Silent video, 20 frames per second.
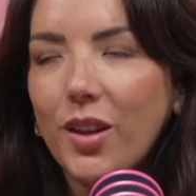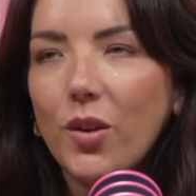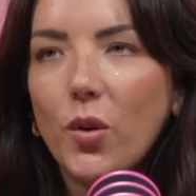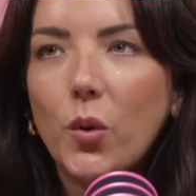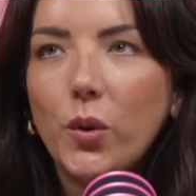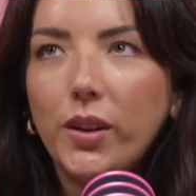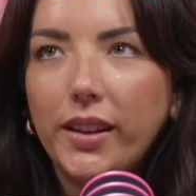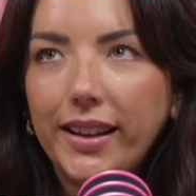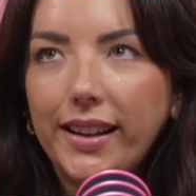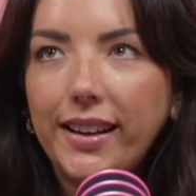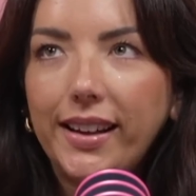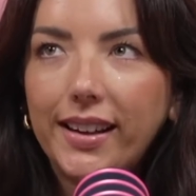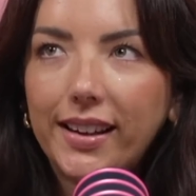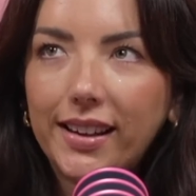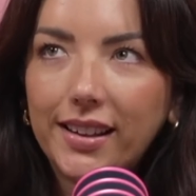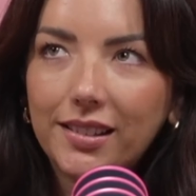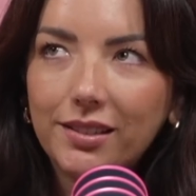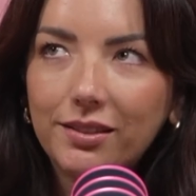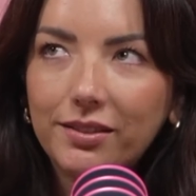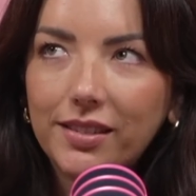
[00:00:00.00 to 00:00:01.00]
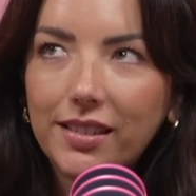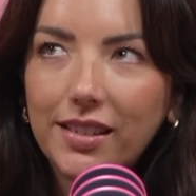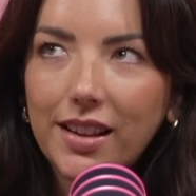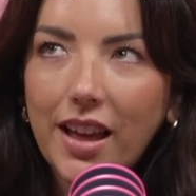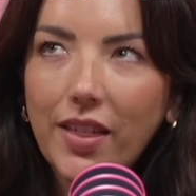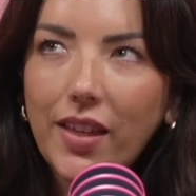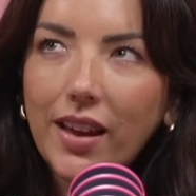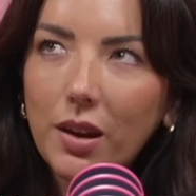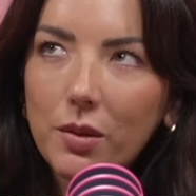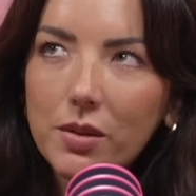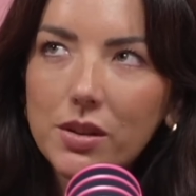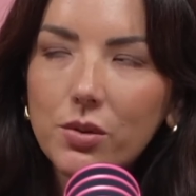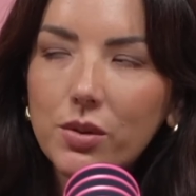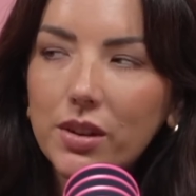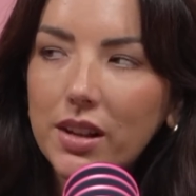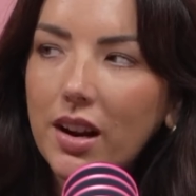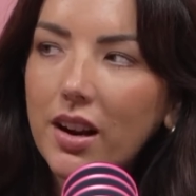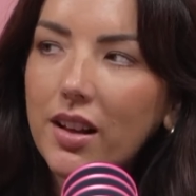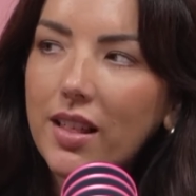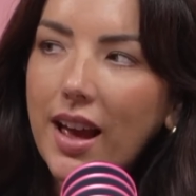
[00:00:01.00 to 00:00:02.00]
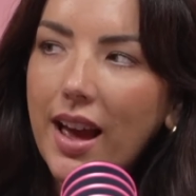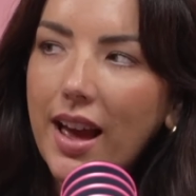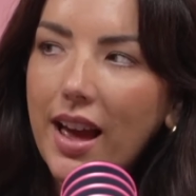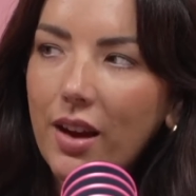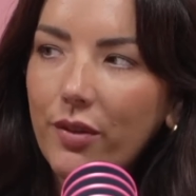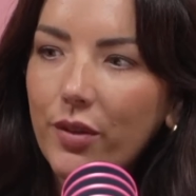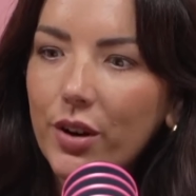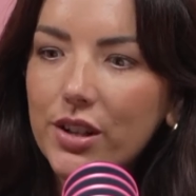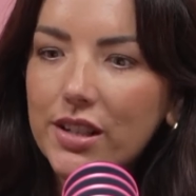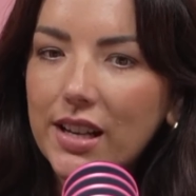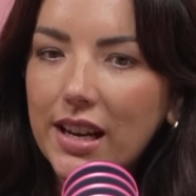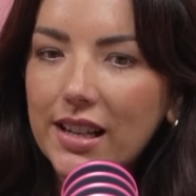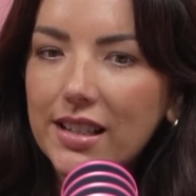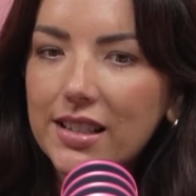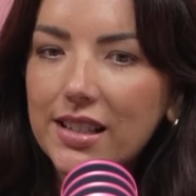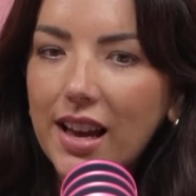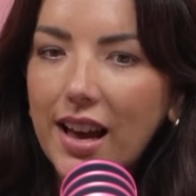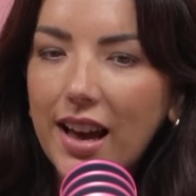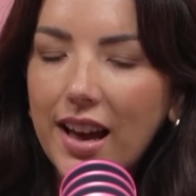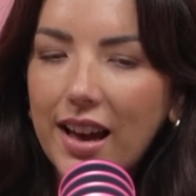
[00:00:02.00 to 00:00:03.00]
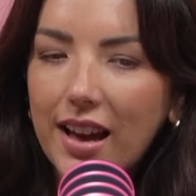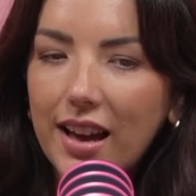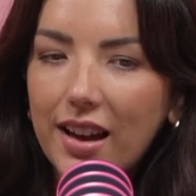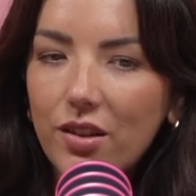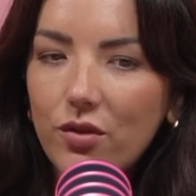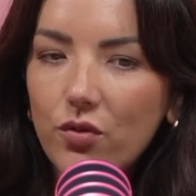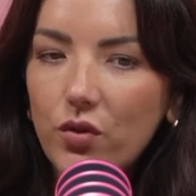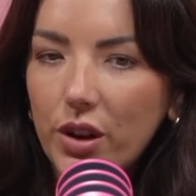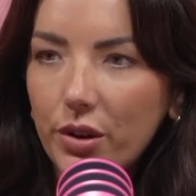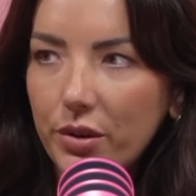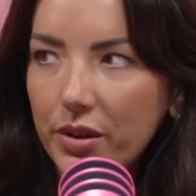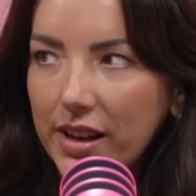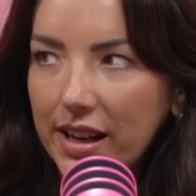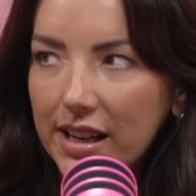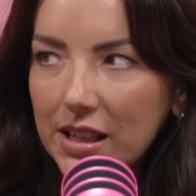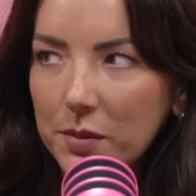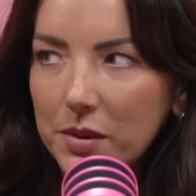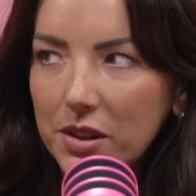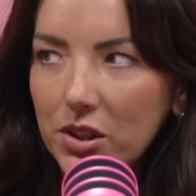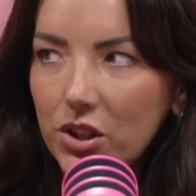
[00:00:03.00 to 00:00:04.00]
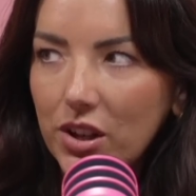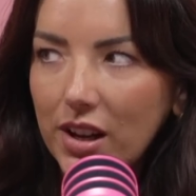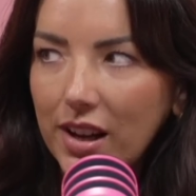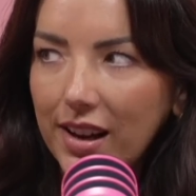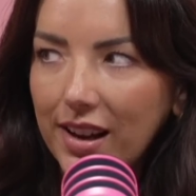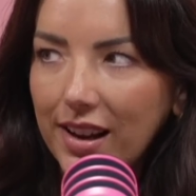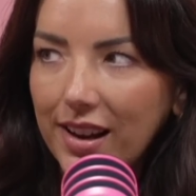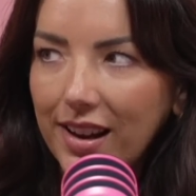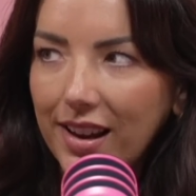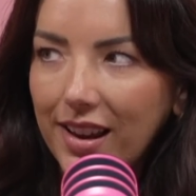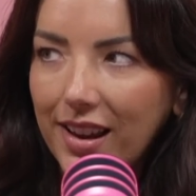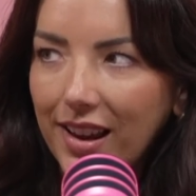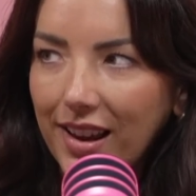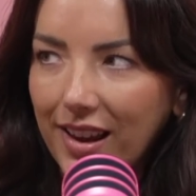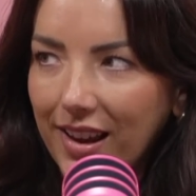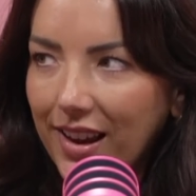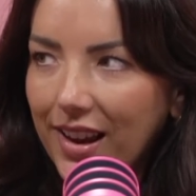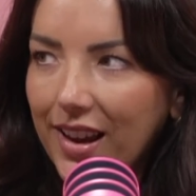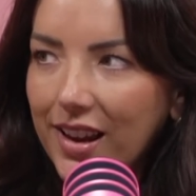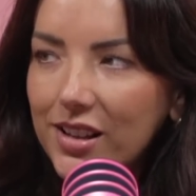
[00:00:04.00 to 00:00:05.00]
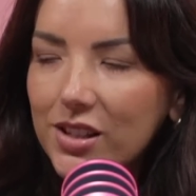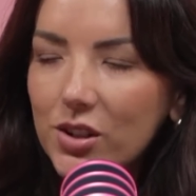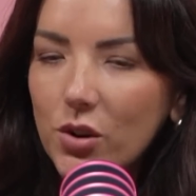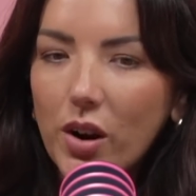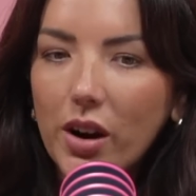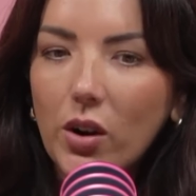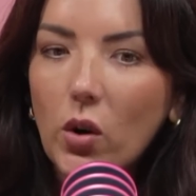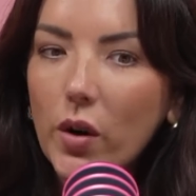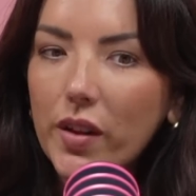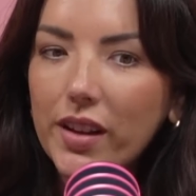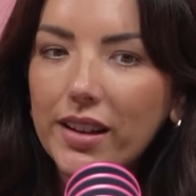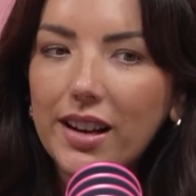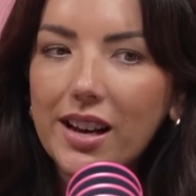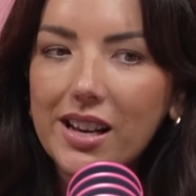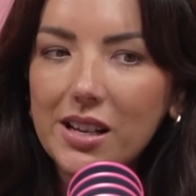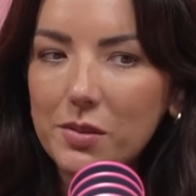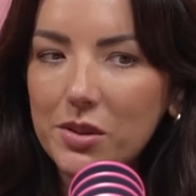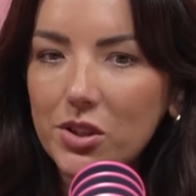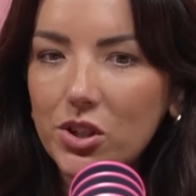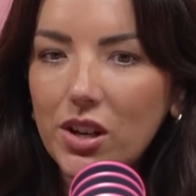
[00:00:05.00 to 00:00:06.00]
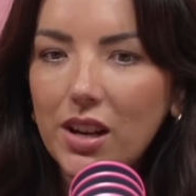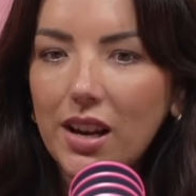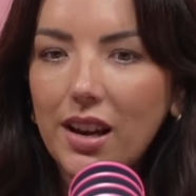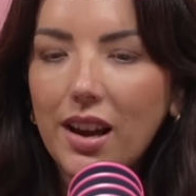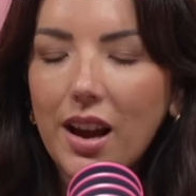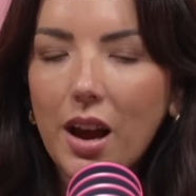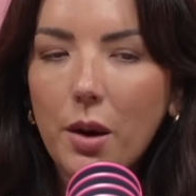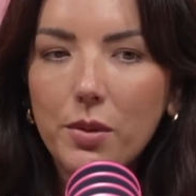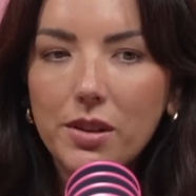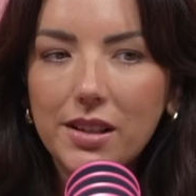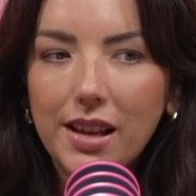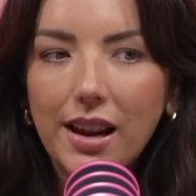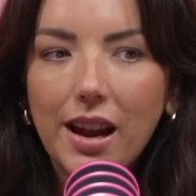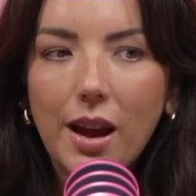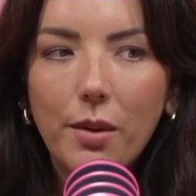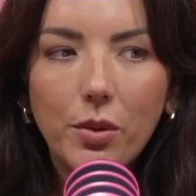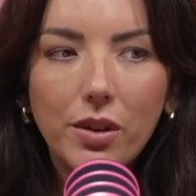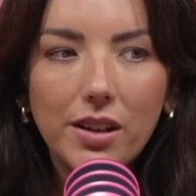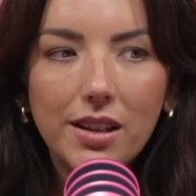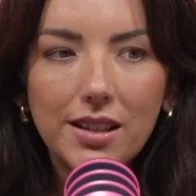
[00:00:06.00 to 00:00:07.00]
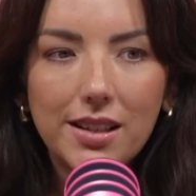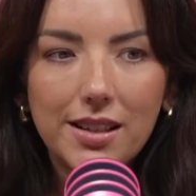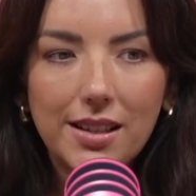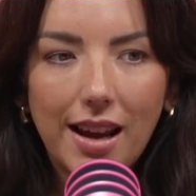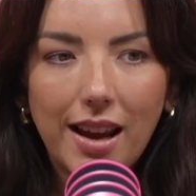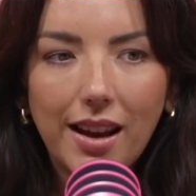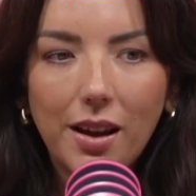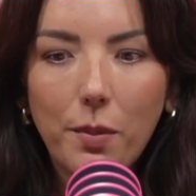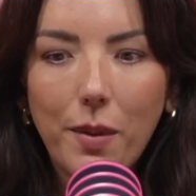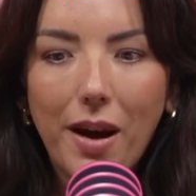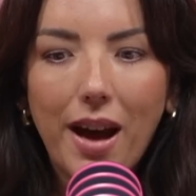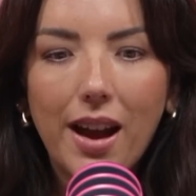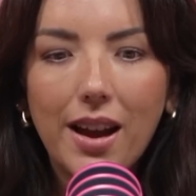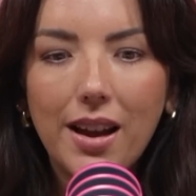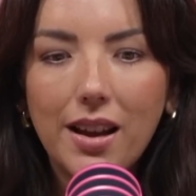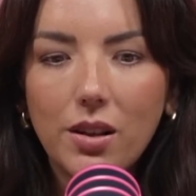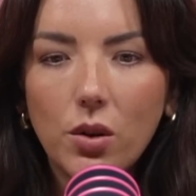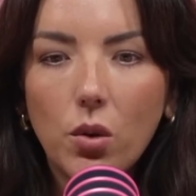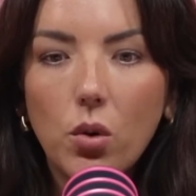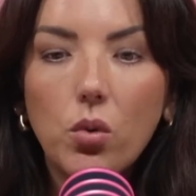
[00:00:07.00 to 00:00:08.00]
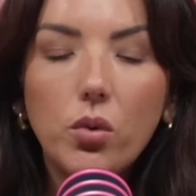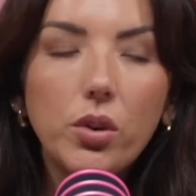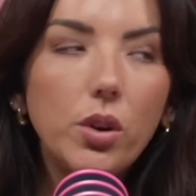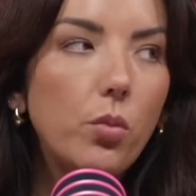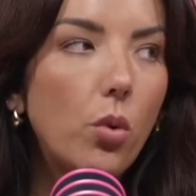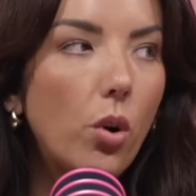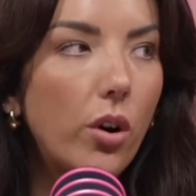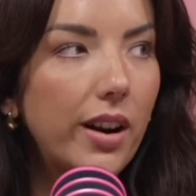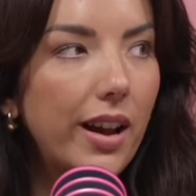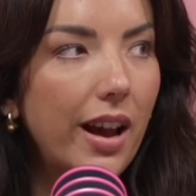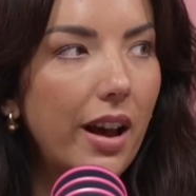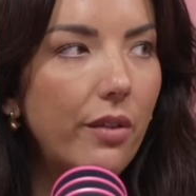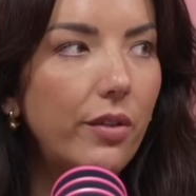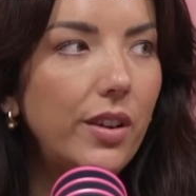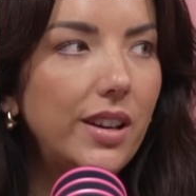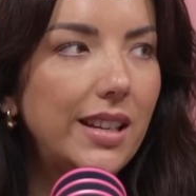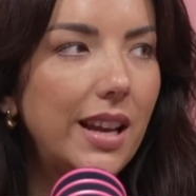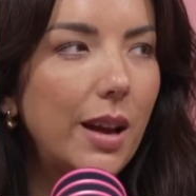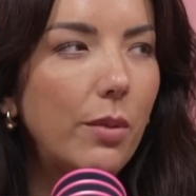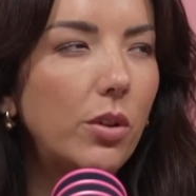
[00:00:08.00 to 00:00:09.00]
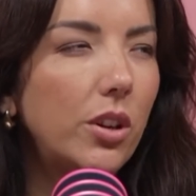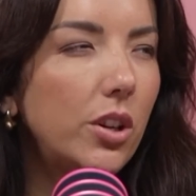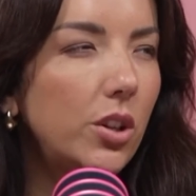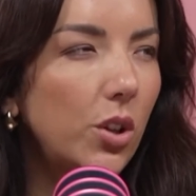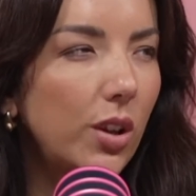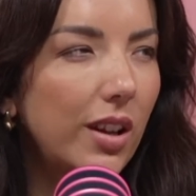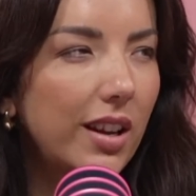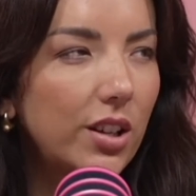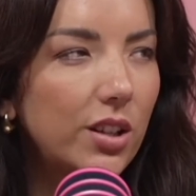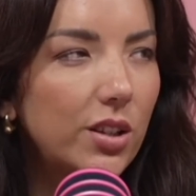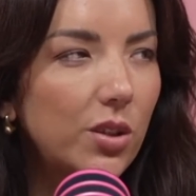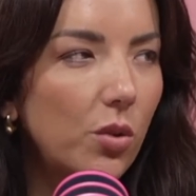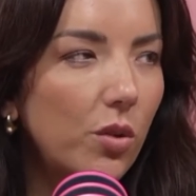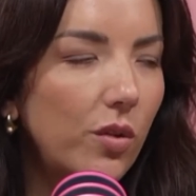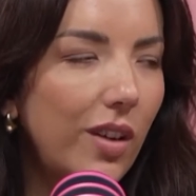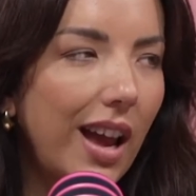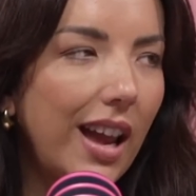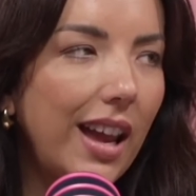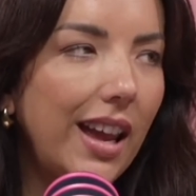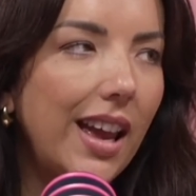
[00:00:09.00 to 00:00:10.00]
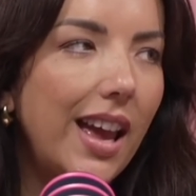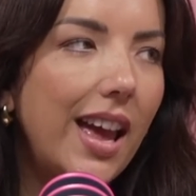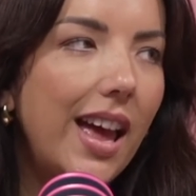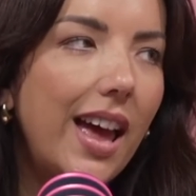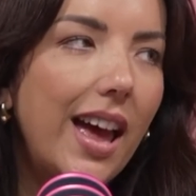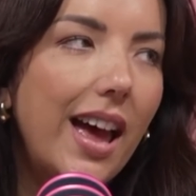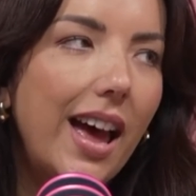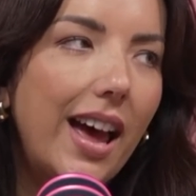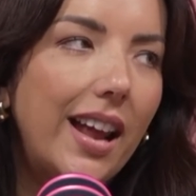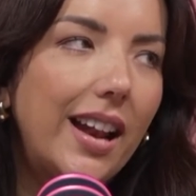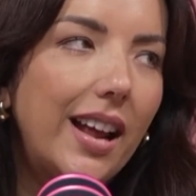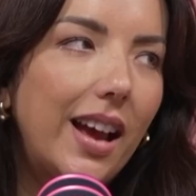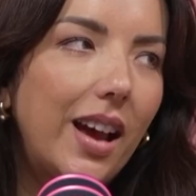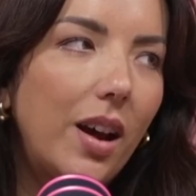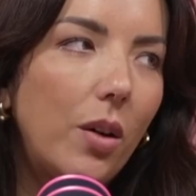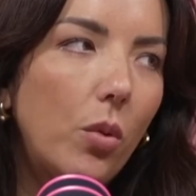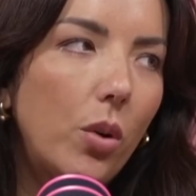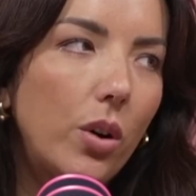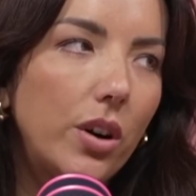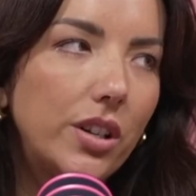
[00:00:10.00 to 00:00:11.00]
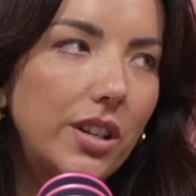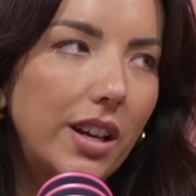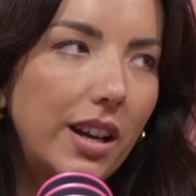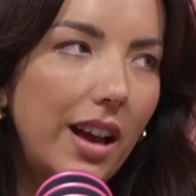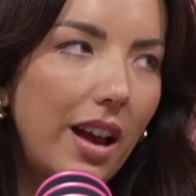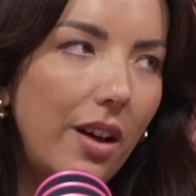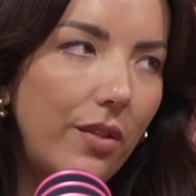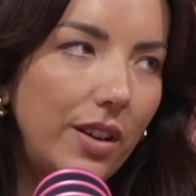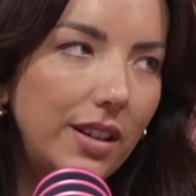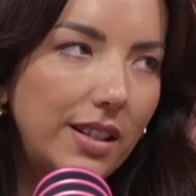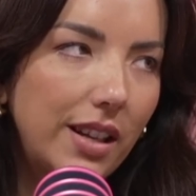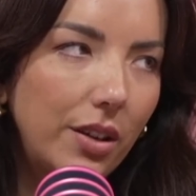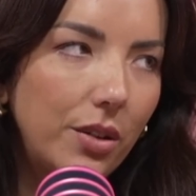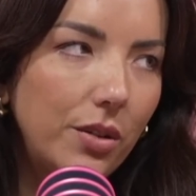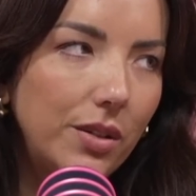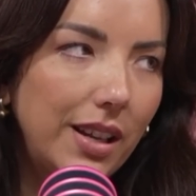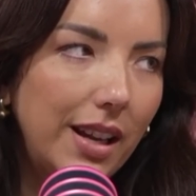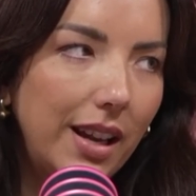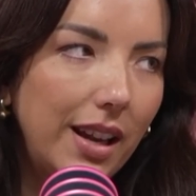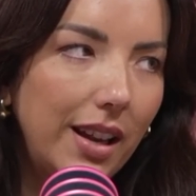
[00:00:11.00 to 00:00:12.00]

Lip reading: The only year, I think it was the only year that I ever did a real Christmas tree. Mm-hmm. So I got the Christmas tree. I was like, I'm going to stick by the whole you water it every day. I'm going to do this so right. And I watered it every single day.